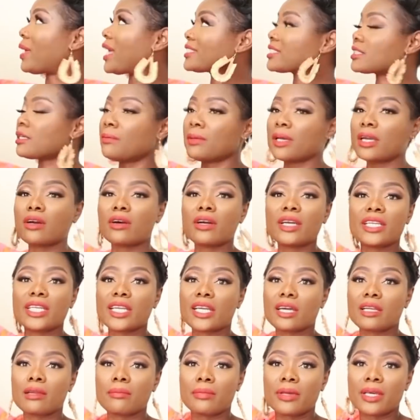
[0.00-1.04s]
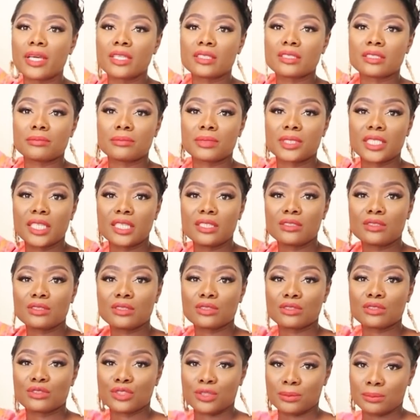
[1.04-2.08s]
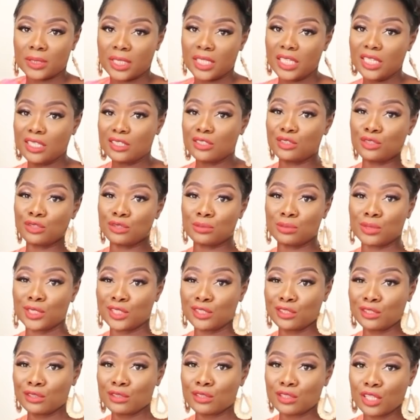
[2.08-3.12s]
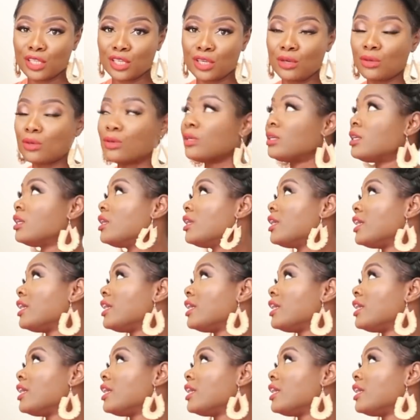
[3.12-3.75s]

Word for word: basket belt, any kind of bag, some sandals or some kicks, you should be good to go.